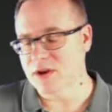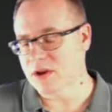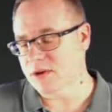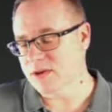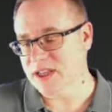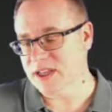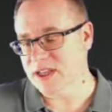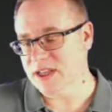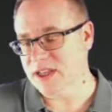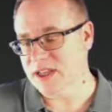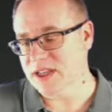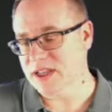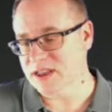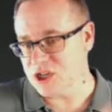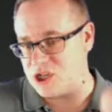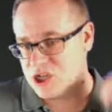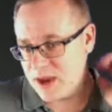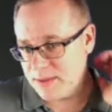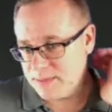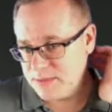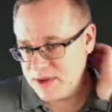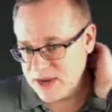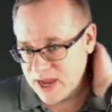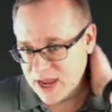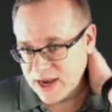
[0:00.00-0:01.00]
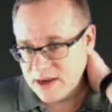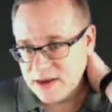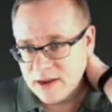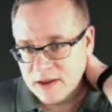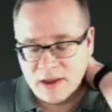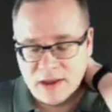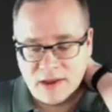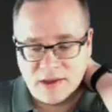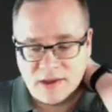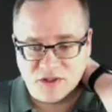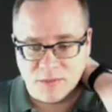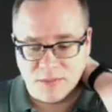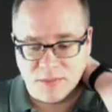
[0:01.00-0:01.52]
get the job done.
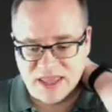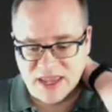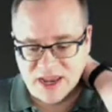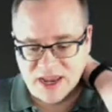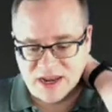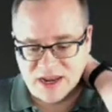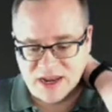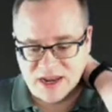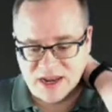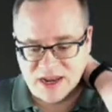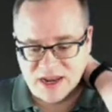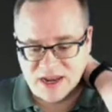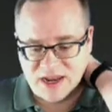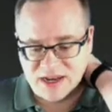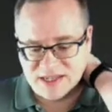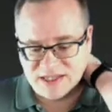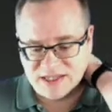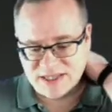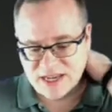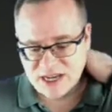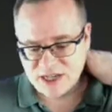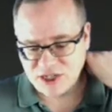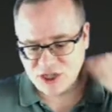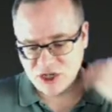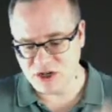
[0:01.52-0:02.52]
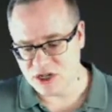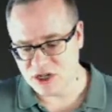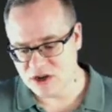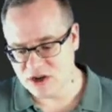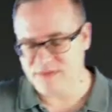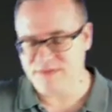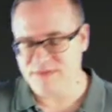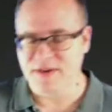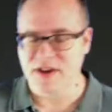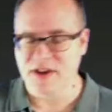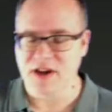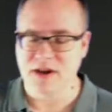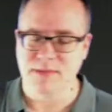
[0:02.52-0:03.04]
So by the end of this session, you should know
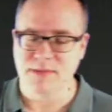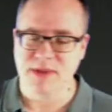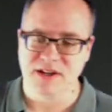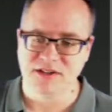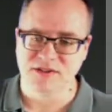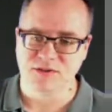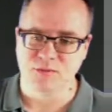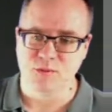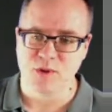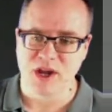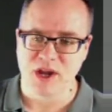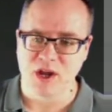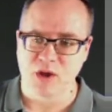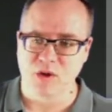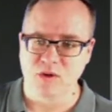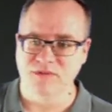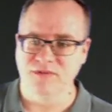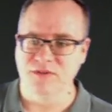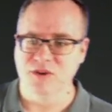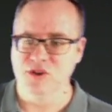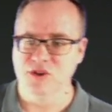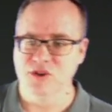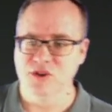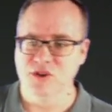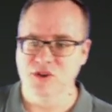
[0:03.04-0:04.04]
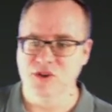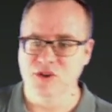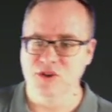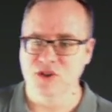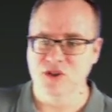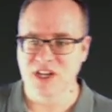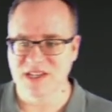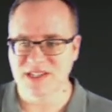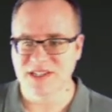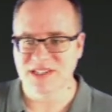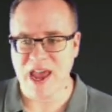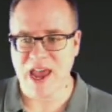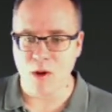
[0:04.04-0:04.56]
the fundamentals of what ColdFusion is,
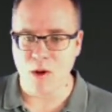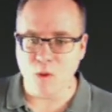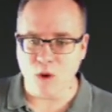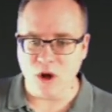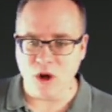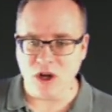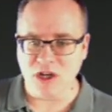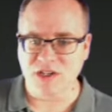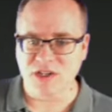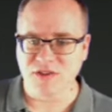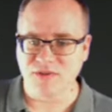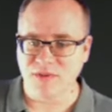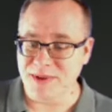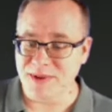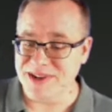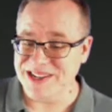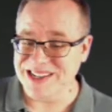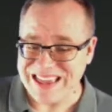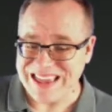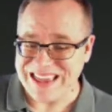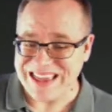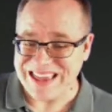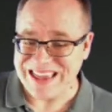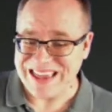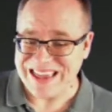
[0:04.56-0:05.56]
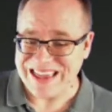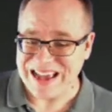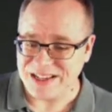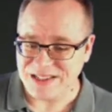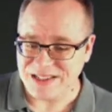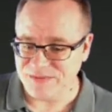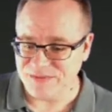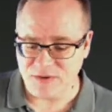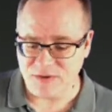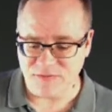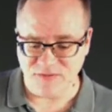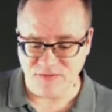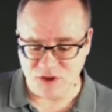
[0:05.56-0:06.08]
how it works from a
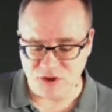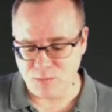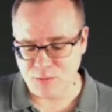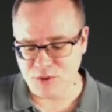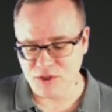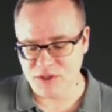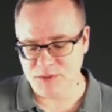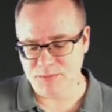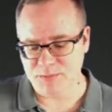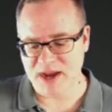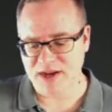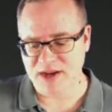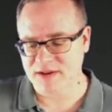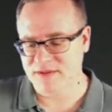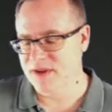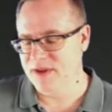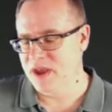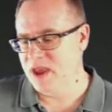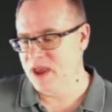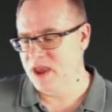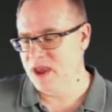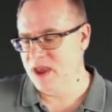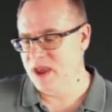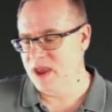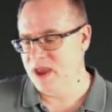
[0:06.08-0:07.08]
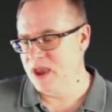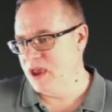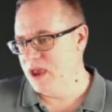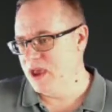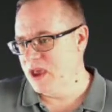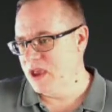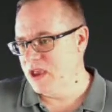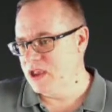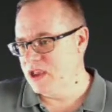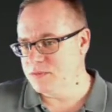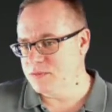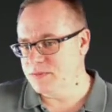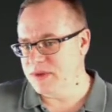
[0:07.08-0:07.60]
10,000-foot view perspective.
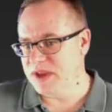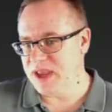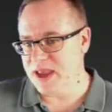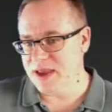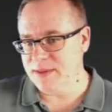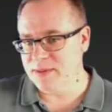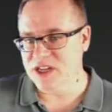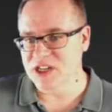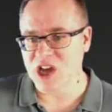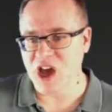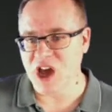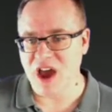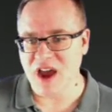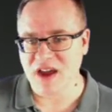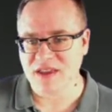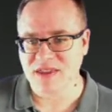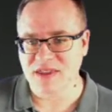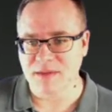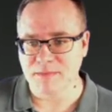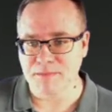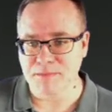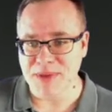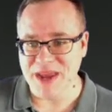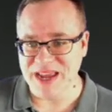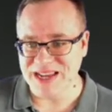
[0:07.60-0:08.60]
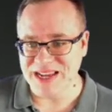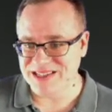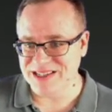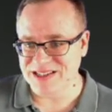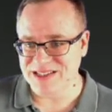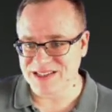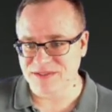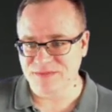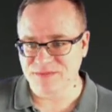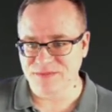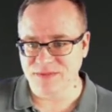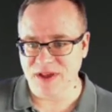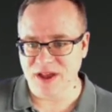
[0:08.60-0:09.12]
You should be able to talk the
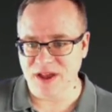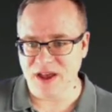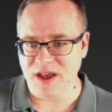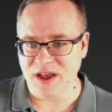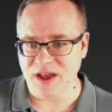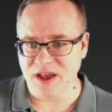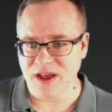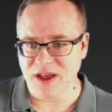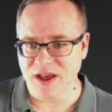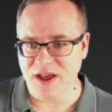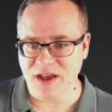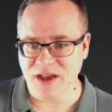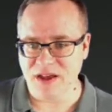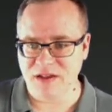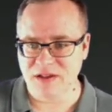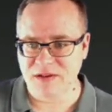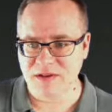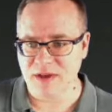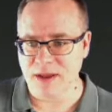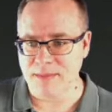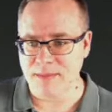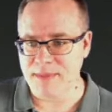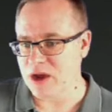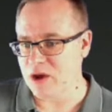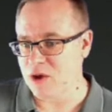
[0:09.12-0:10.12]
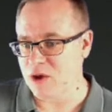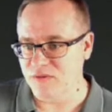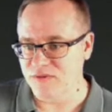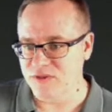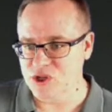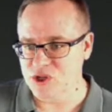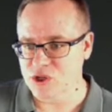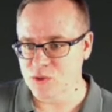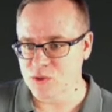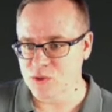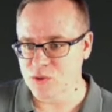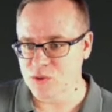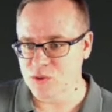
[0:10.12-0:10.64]
basics of about
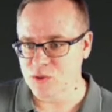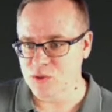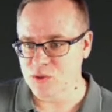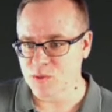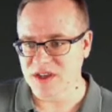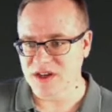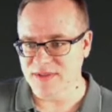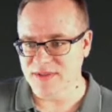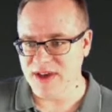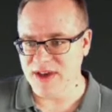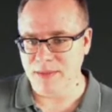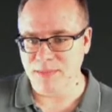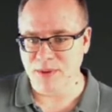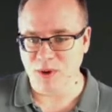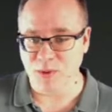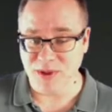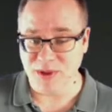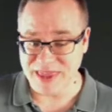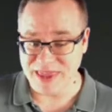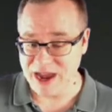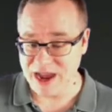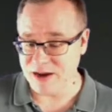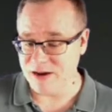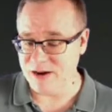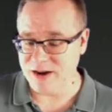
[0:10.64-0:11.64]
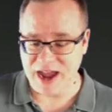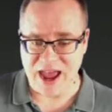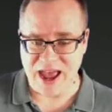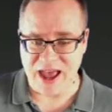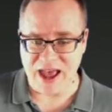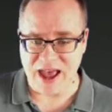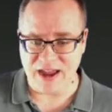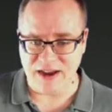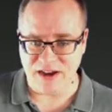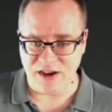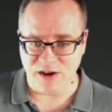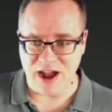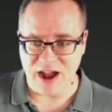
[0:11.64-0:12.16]
ColdFusion with a developer without
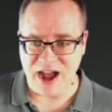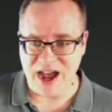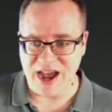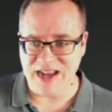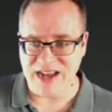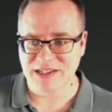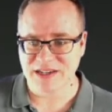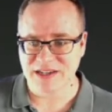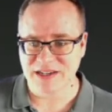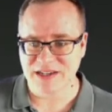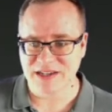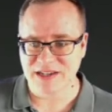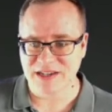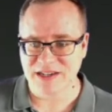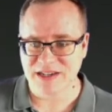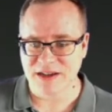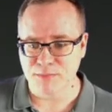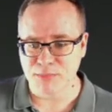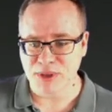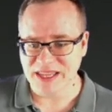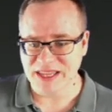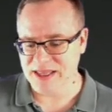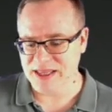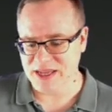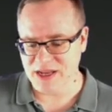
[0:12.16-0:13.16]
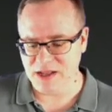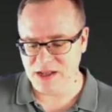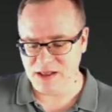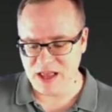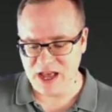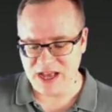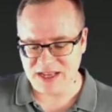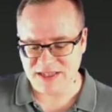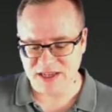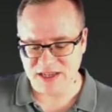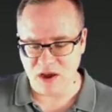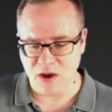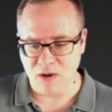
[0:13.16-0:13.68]
your eyes completely
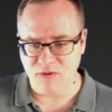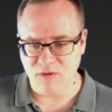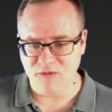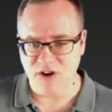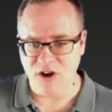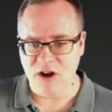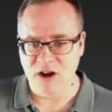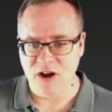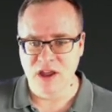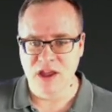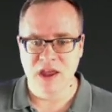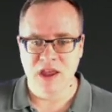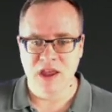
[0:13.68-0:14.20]
glossing over,